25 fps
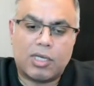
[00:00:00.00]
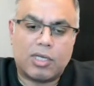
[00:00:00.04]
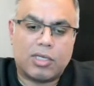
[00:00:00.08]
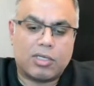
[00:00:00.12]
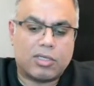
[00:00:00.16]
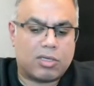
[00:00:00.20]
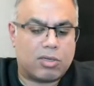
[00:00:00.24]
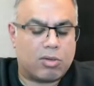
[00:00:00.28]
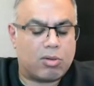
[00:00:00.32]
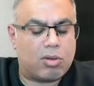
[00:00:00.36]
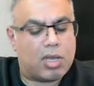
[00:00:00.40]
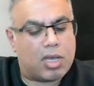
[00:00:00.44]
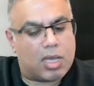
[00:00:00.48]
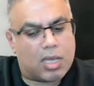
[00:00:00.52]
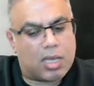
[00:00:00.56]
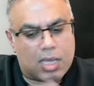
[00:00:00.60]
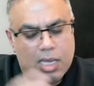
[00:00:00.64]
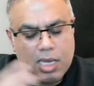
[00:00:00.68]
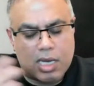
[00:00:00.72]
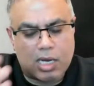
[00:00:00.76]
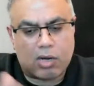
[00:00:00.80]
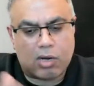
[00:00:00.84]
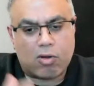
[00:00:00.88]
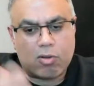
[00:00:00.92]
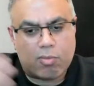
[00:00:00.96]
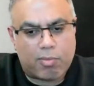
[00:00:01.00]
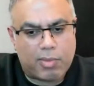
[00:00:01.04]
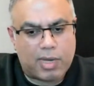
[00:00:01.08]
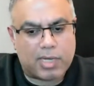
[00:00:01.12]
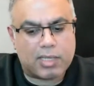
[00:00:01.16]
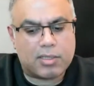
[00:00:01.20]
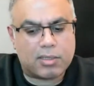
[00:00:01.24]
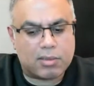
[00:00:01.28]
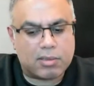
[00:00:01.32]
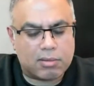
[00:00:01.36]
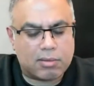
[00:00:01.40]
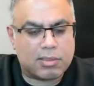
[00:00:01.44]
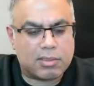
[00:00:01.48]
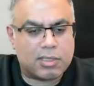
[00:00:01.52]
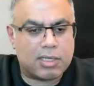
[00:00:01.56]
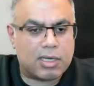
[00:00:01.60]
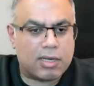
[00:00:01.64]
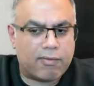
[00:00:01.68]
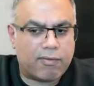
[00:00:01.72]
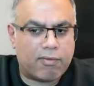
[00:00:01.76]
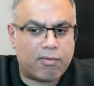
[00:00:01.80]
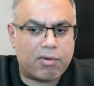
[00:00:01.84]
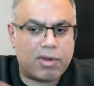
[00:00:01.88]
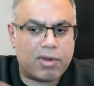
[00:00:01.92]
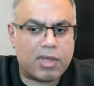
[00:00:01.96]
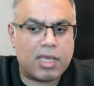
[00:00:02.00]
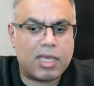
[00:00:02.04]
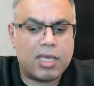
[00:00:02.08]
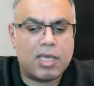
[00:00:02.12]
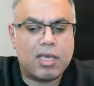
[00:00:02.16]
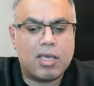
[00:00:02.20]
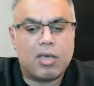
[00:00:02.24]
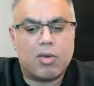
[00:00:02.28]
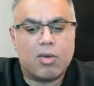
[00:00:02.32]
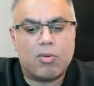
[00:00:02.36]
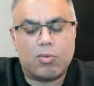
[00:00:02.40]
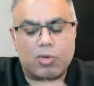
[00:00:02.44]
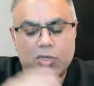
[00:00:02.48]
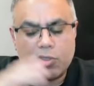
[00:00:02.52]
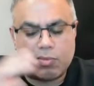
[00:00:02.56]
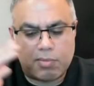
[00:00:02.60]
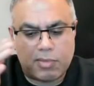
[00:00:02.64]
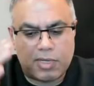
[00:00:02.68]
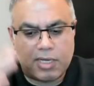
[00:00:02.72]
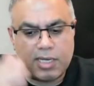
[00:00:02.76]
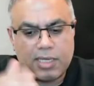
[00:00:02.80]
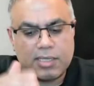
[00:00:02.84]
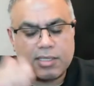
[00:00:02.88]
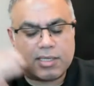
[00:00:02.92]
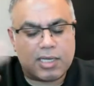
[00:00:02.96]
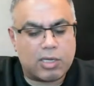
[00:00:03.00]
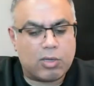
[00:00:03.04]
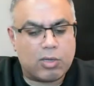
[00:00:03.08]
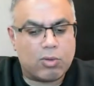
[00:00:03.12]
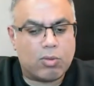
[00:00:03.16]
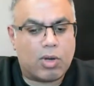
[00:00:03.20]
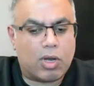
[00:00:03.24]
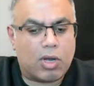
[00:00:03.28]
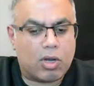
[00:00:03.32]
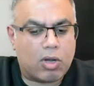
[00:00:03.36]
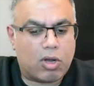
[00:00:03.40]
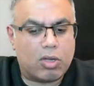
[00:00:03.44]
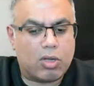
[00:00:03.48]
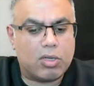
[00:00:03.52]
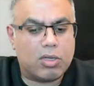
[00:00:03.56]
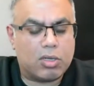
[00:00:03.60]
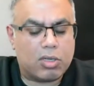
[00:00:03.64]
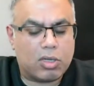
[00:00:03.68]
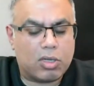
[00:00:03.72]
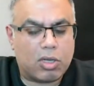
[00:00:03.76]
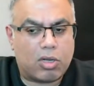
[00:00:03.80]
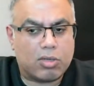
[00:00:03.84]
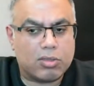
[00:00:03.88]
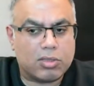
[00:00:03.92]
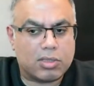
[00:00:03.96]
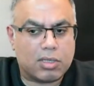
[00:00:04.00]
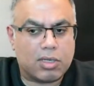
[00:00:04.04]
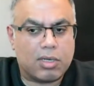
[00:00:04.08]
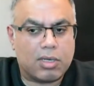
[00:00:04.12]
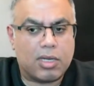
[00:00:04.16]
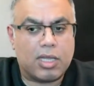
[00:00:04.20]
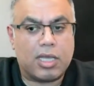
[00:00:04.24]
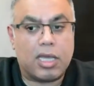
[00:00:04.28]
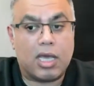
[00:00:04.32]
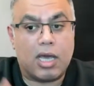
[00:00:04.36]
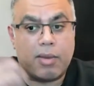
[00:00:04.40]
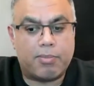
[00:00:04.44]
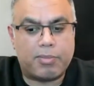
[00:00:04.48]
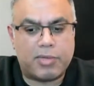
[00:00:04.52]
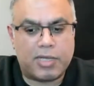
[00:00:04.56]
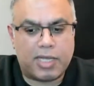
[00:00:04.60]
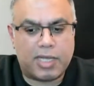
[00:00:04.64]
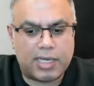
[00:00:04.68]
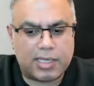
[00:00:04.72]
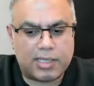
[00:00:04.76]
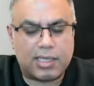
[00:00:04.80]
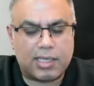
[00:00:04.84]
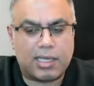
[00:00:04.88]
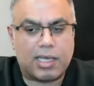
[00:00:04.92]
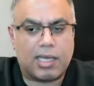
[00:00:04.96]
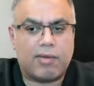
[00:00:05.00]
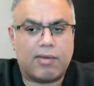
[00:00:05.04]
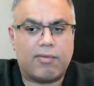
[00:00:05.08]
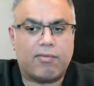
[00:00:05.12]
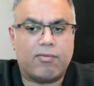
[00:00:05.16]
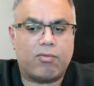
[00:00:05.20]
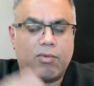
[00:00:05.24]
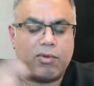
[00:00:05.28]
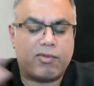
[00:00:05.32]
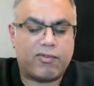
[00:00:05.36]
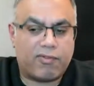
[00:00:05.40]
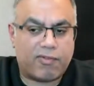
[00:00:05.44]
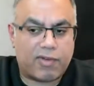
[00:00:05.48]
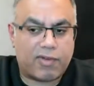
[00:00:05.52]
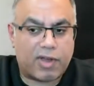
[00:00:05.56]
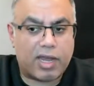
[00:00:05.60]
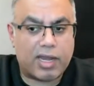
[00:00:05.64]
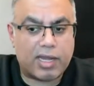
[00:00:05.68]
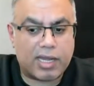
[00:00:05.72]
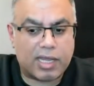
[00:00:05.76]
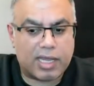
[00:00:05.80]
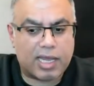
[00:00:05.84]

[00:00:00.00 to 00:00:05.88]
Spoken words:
So incremental delivery, which means that you are constantly updating and refining